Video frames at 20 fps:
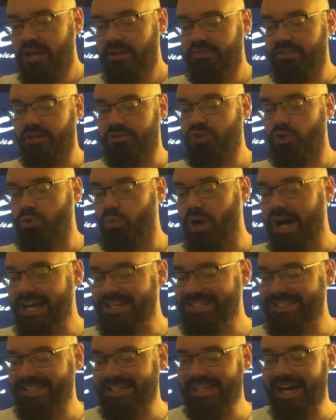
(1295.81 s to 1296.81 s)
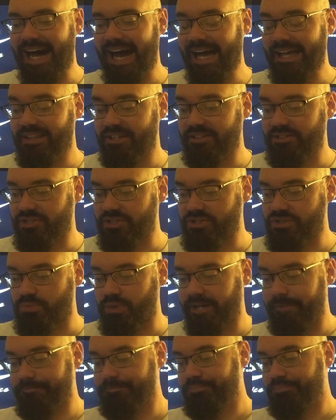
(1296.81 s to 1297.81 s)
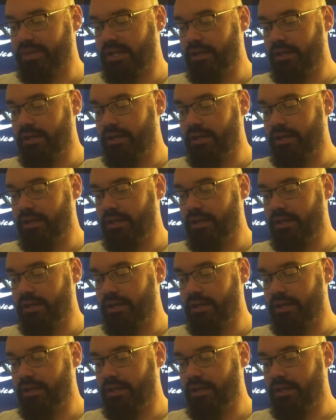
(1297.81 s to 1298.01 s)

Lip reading: Now, total-wise, the Islanders, well,